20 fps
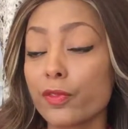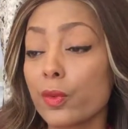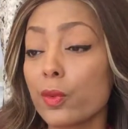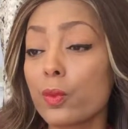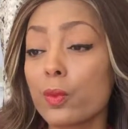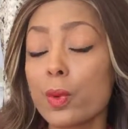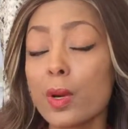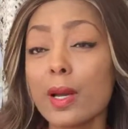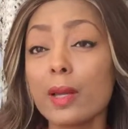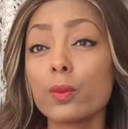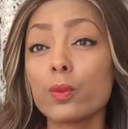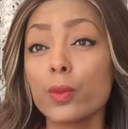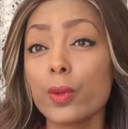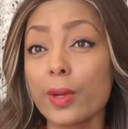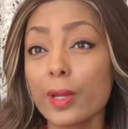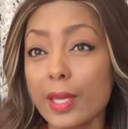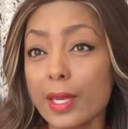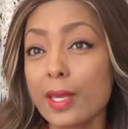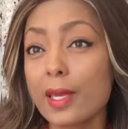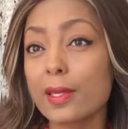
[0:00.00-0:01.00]
For one,
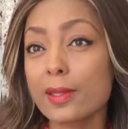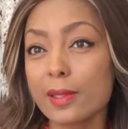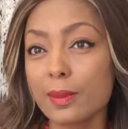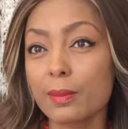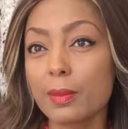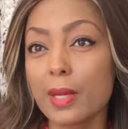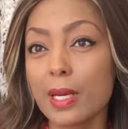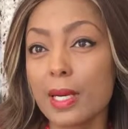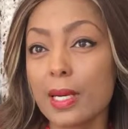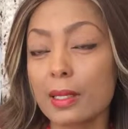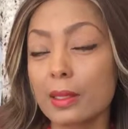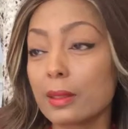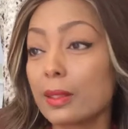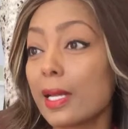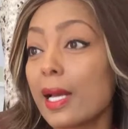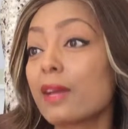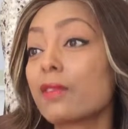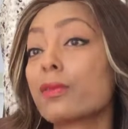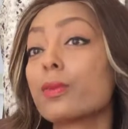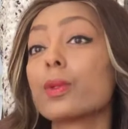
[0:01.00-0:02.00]
working as a model,
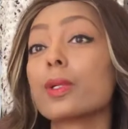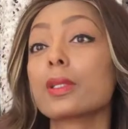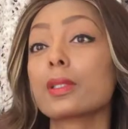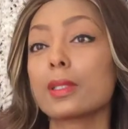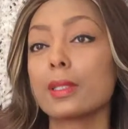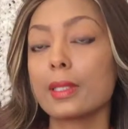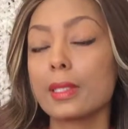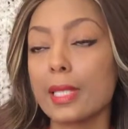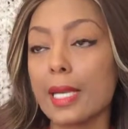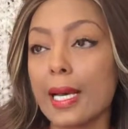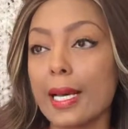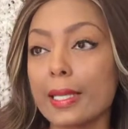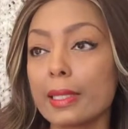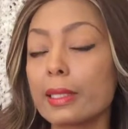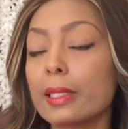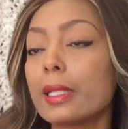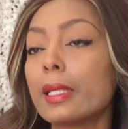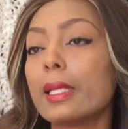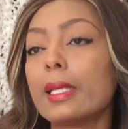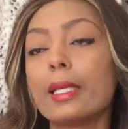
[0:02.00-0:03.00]
I've worked a lot.